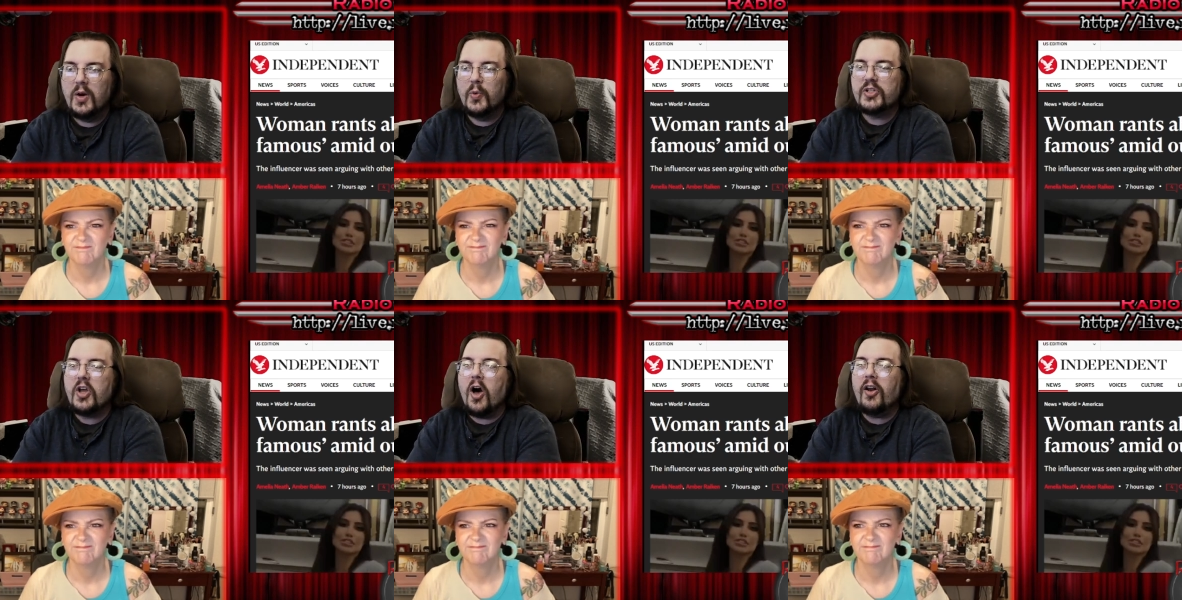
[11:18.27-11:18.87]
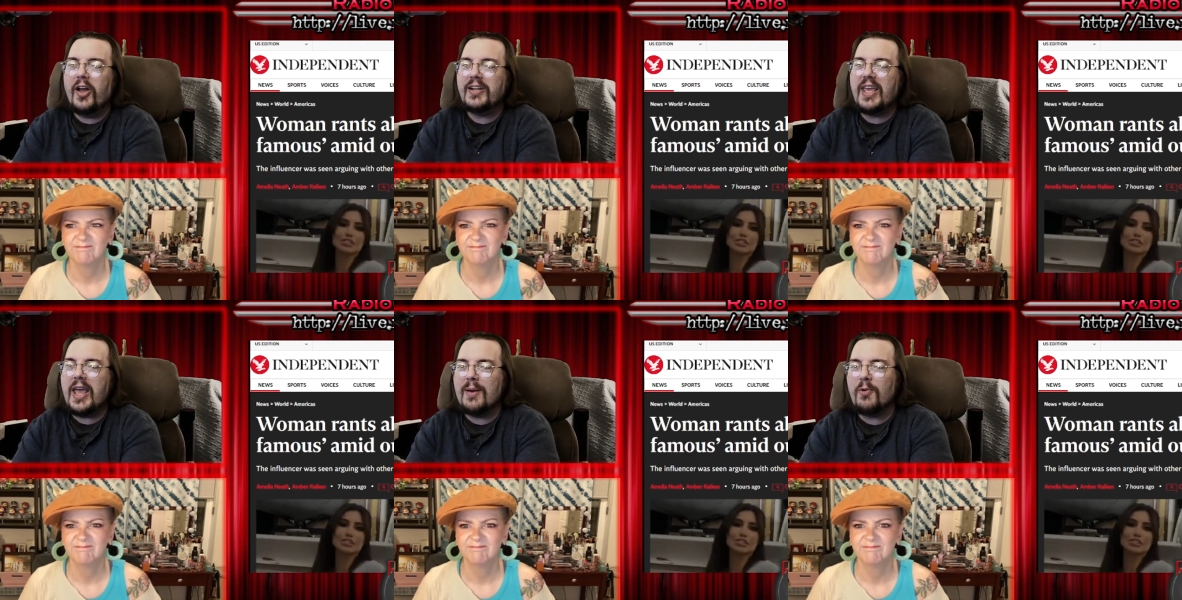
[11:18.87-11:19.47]
Speaker 1: was caught on
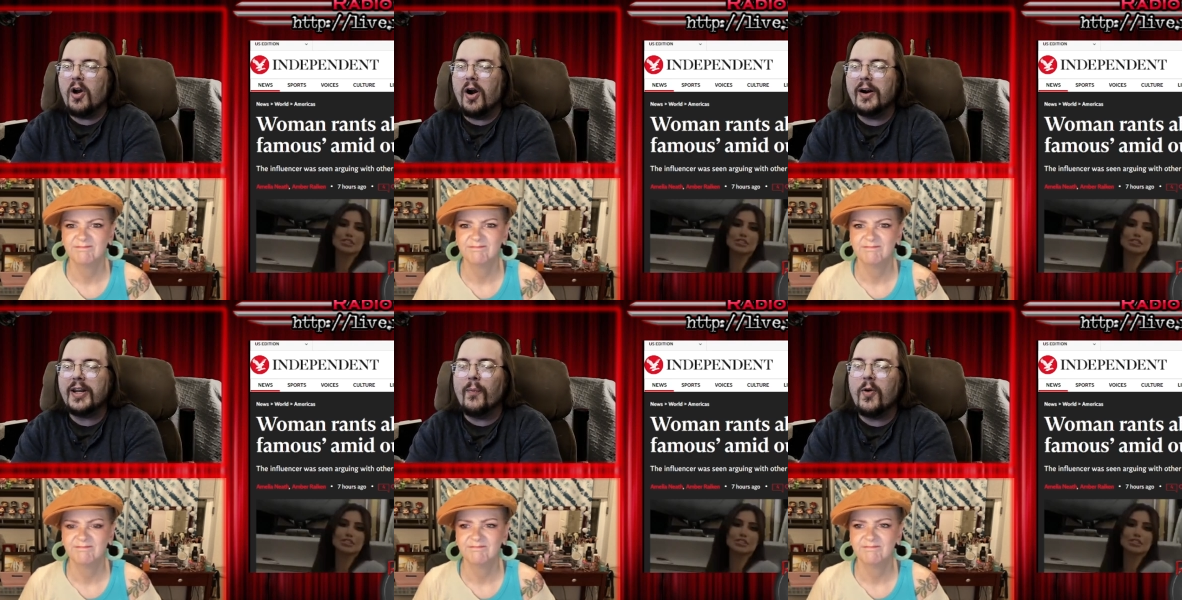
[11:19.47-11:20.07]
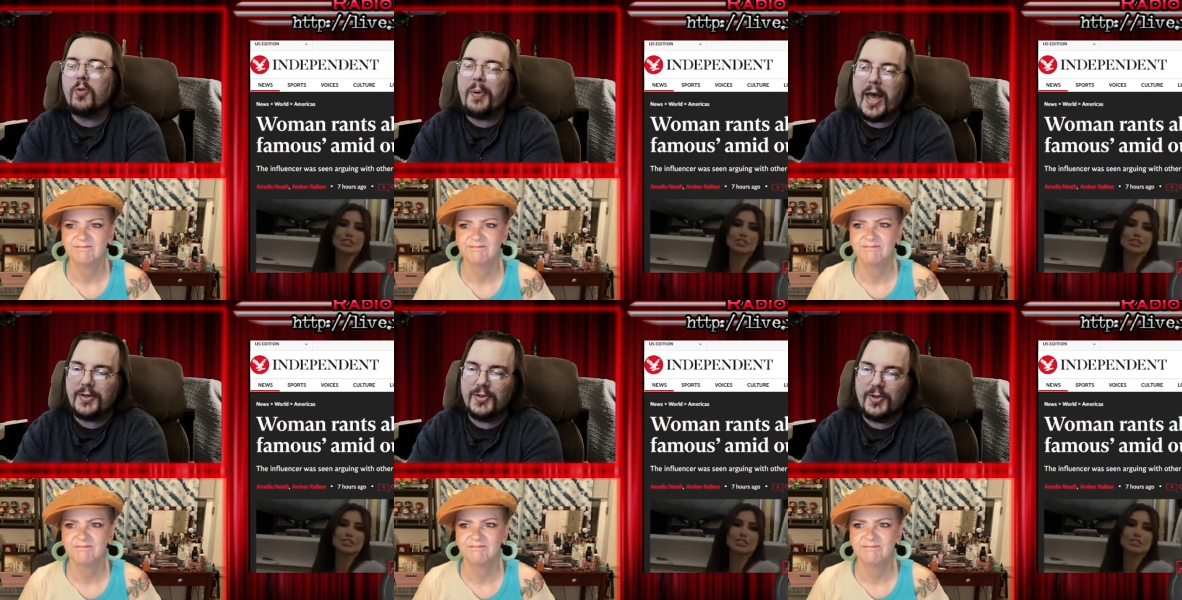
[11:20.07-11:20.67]
camera arguing with
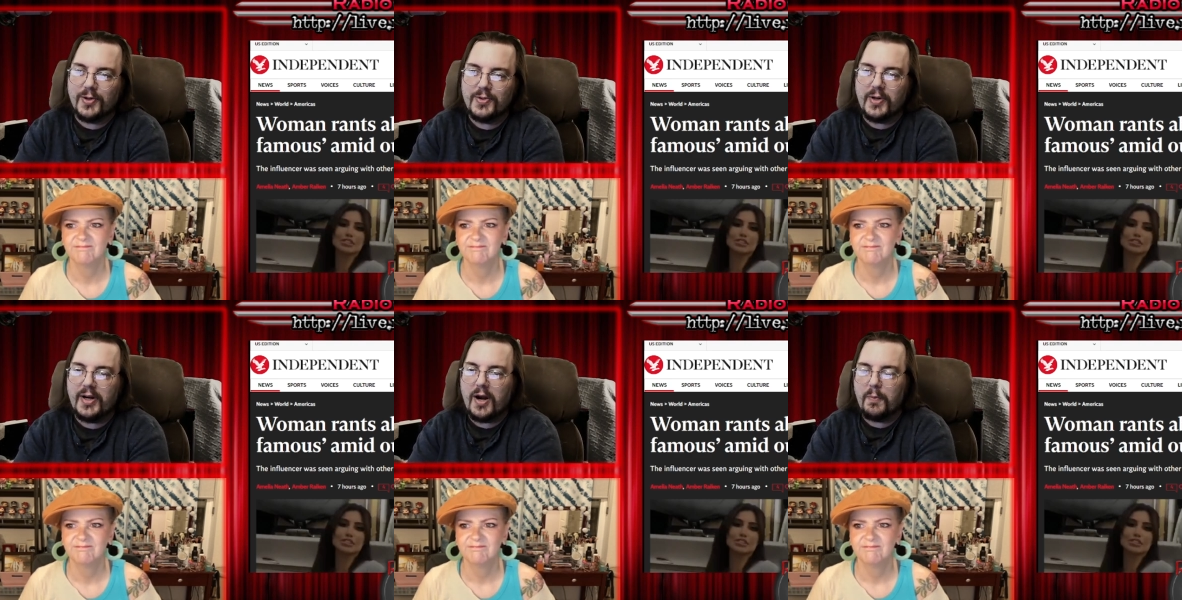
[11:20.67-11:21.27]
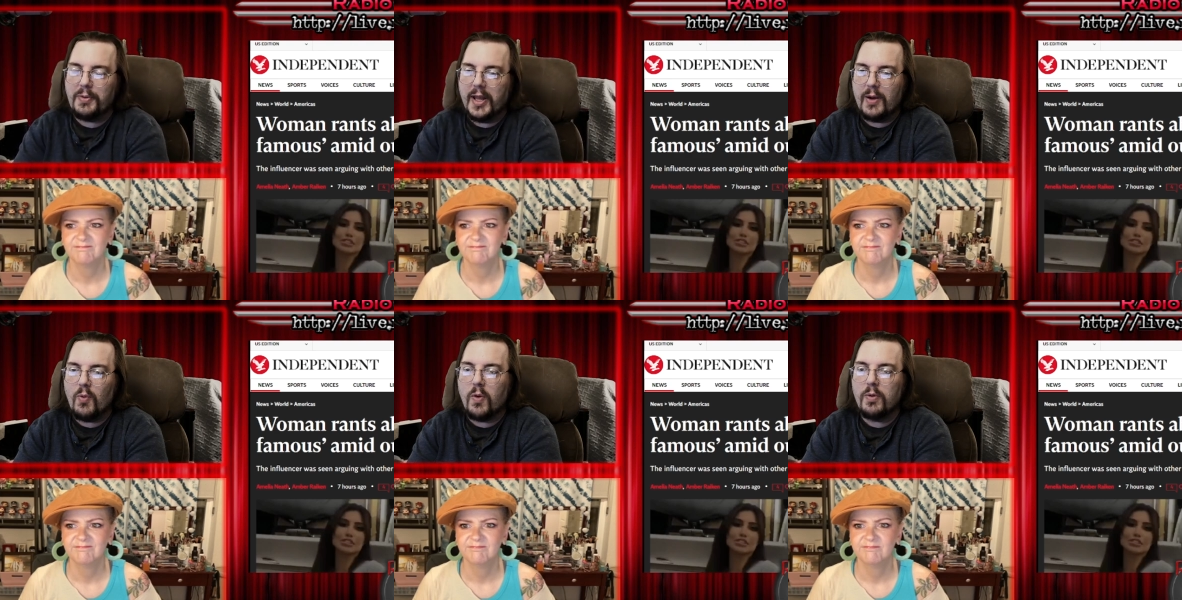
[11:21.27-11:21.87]
passengers on an
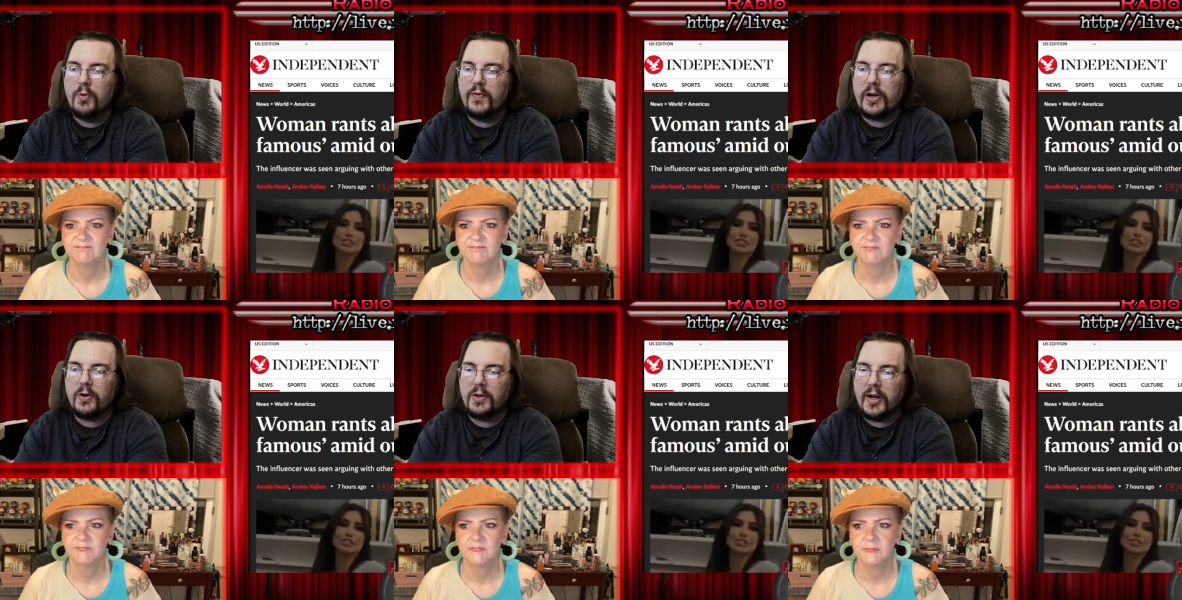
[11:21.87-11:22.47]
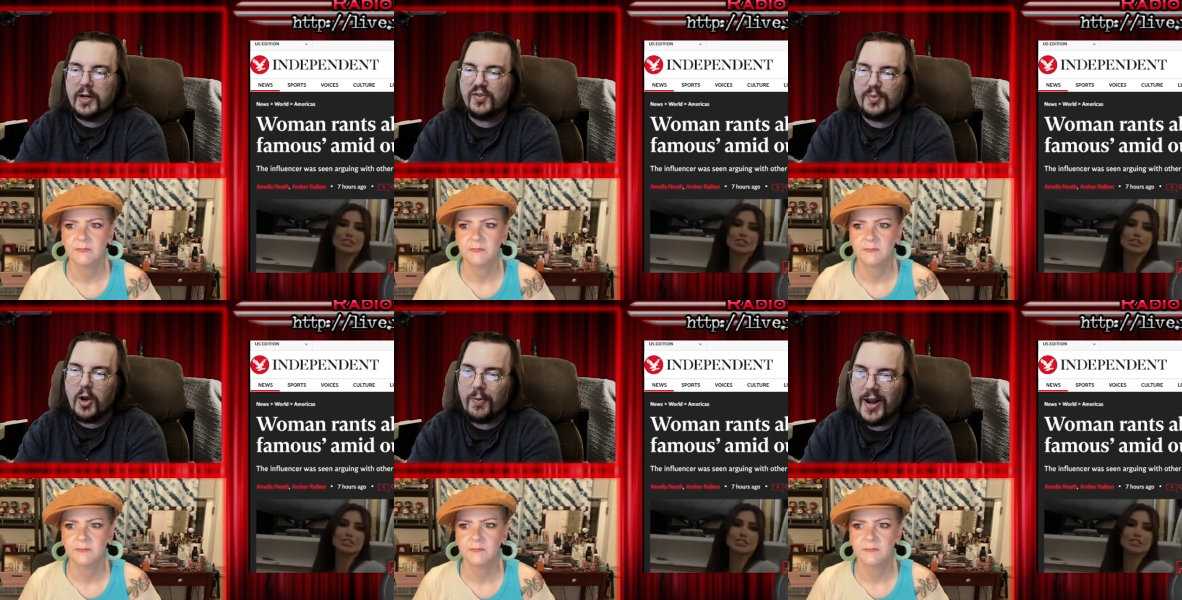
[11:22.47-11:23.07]
airplane while removing her luggage from
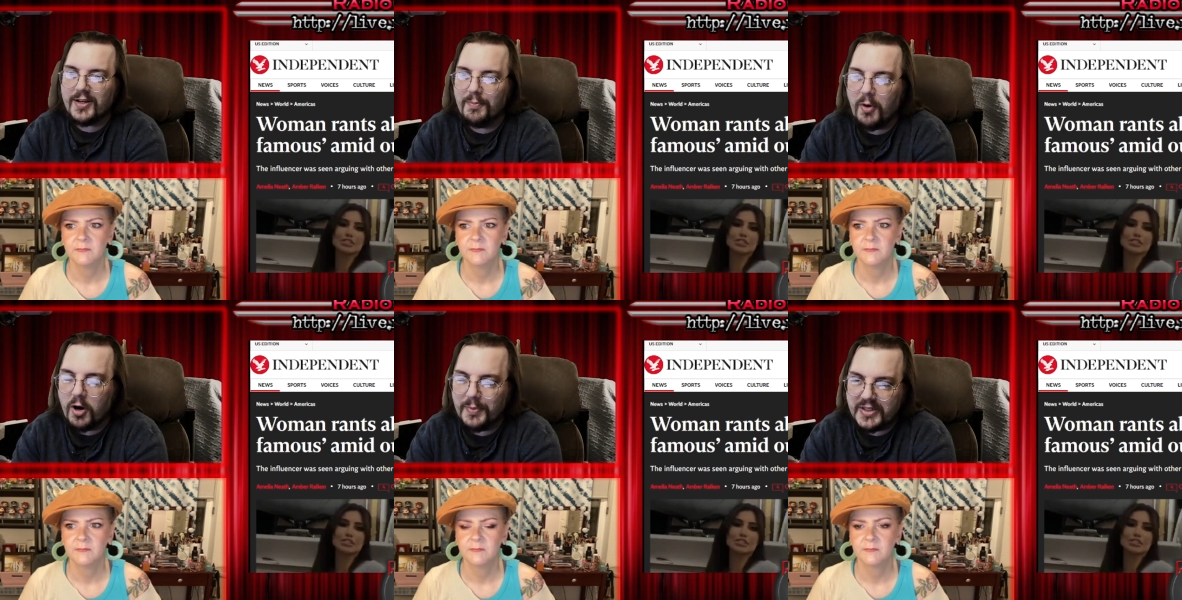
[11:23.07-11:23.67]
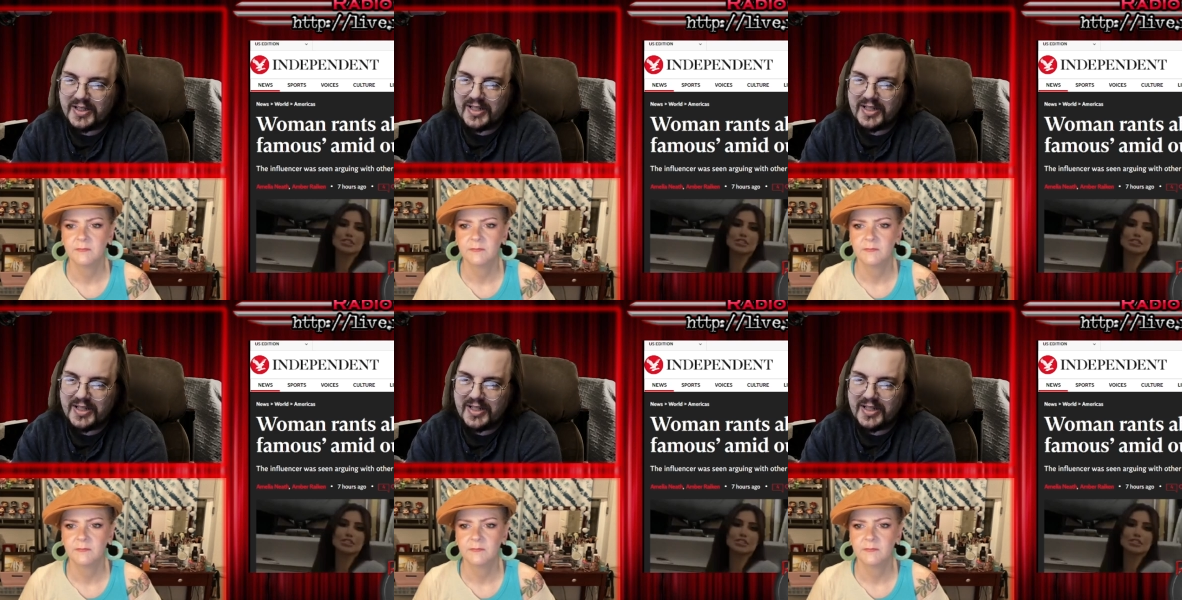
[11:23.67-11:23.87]
the overhead compartment.